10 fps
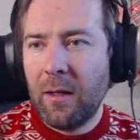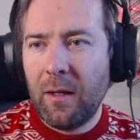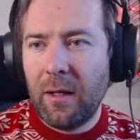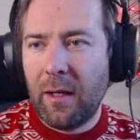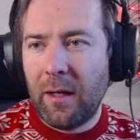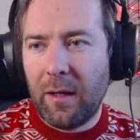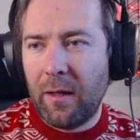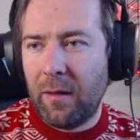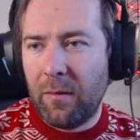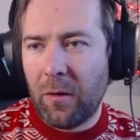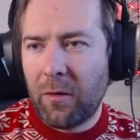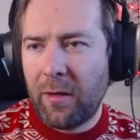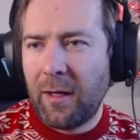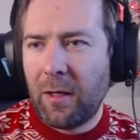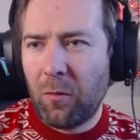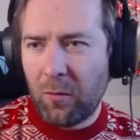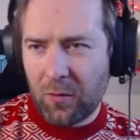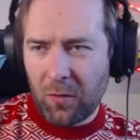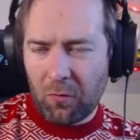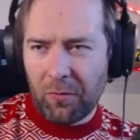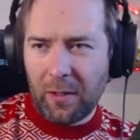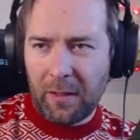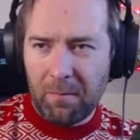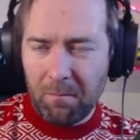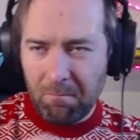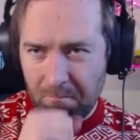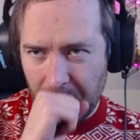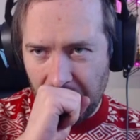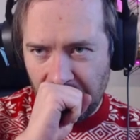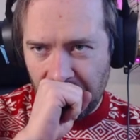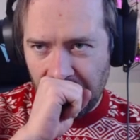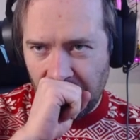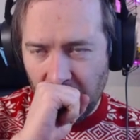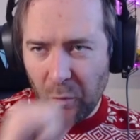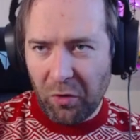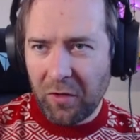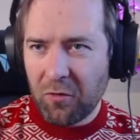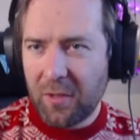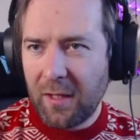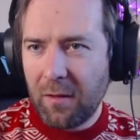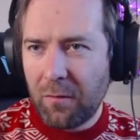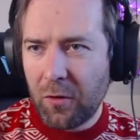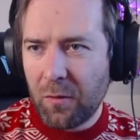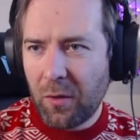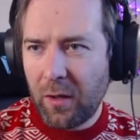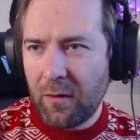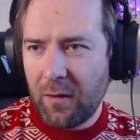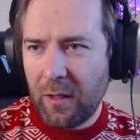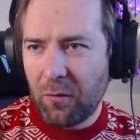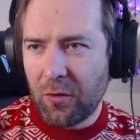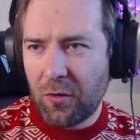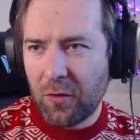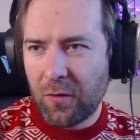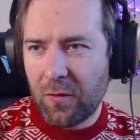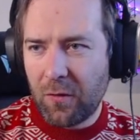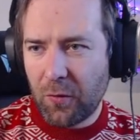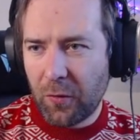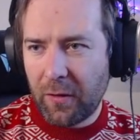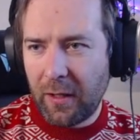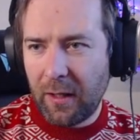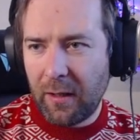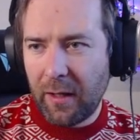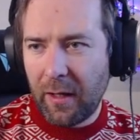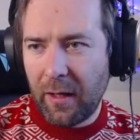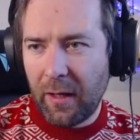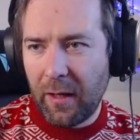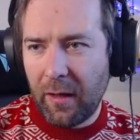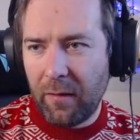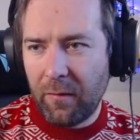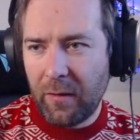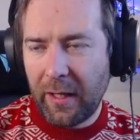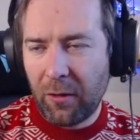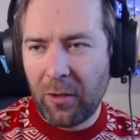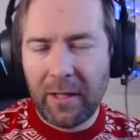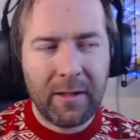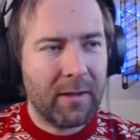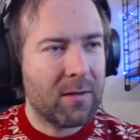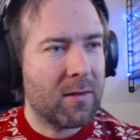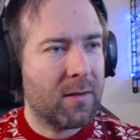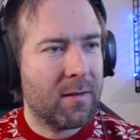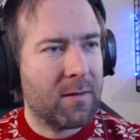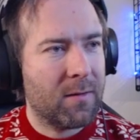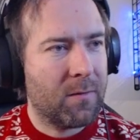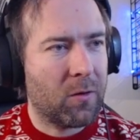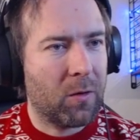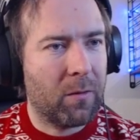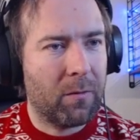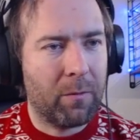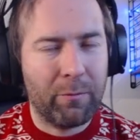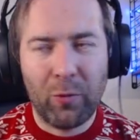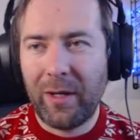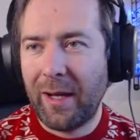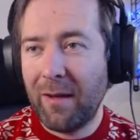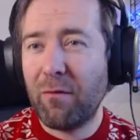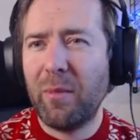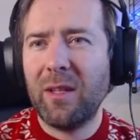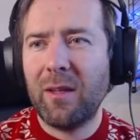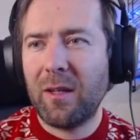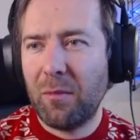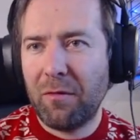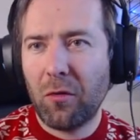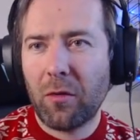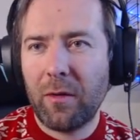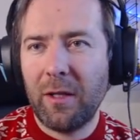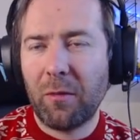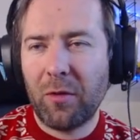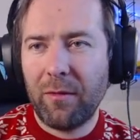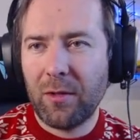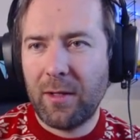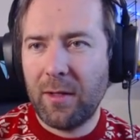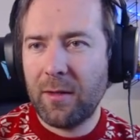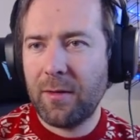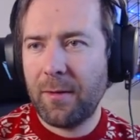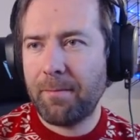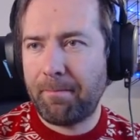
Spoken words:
And other than that, it was not really super interesting, the first part. It was just sorting and calculating distances. So we have been there before in the previous years.